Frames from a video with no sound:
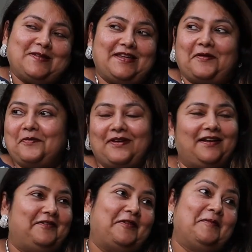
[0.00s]
the same
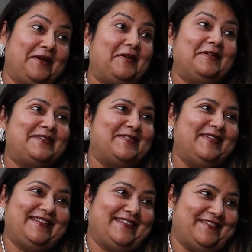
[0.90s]
way for me also.
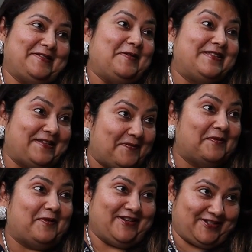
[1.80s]
It's a SoulSome
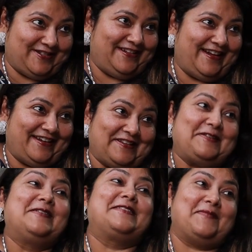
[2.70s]
question and a
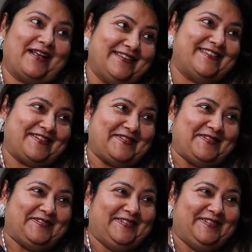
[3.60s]
SoulSome answer to you.